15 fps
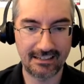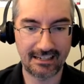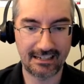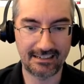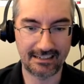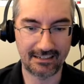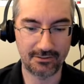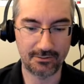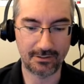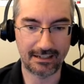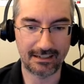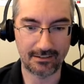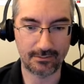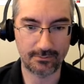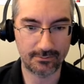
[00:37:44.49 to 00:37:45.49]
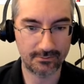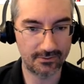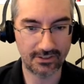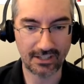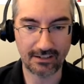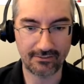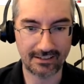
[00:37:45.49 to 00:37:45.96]
And now you have
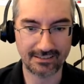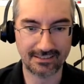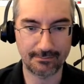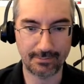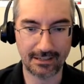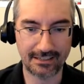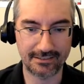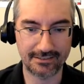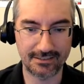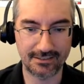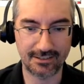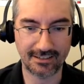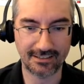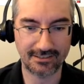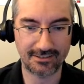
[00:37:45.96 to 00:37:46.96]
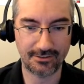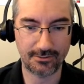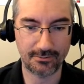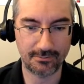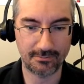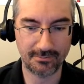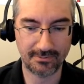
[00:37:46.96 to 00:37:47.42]
ZFS compiled to talk
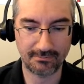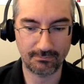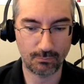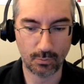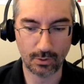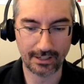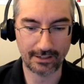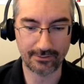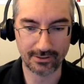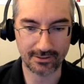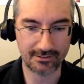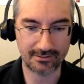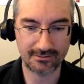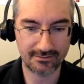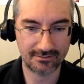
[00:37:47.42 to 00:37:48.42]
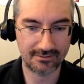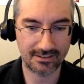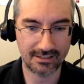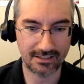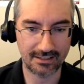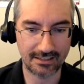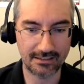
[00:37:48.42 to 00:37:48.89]
to whatever
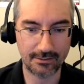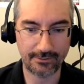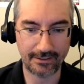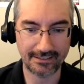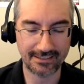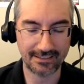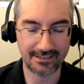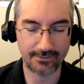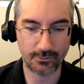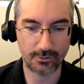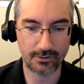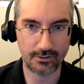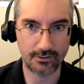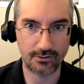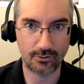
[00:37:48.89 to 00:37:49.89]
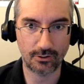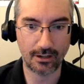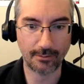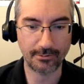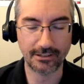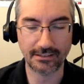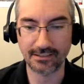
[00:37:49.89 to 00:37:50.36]
the interface is for your
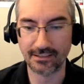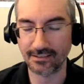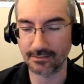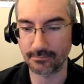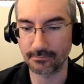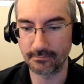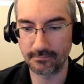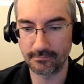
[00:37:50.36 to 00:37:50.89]
operating system.